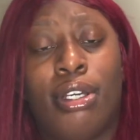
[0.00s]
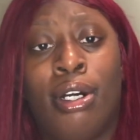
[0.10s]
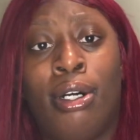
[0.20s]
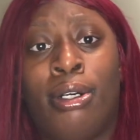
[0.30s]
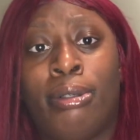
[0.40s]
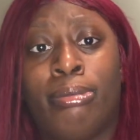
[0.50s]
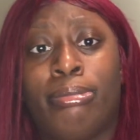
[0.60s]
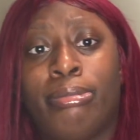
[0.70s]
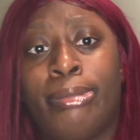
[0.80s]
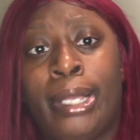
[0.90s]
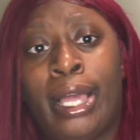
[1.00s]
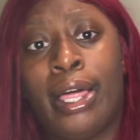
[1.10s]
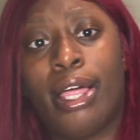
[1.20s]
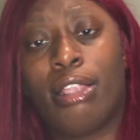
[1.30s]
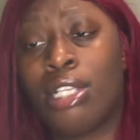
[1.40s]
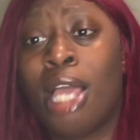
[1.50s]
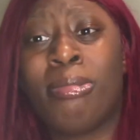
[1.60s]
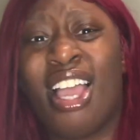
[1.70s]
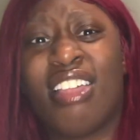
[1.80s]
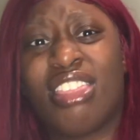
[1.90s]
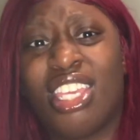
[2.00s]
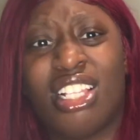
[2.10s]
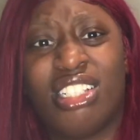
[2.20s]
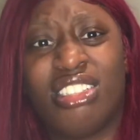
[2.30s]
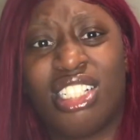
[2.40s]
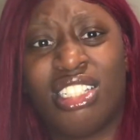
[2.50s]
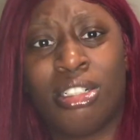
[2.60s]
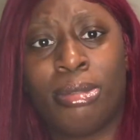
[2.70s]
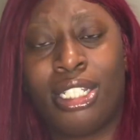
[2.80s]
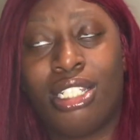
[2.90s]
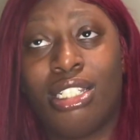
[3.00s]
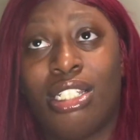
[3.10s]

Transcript: Not math, English a little bit.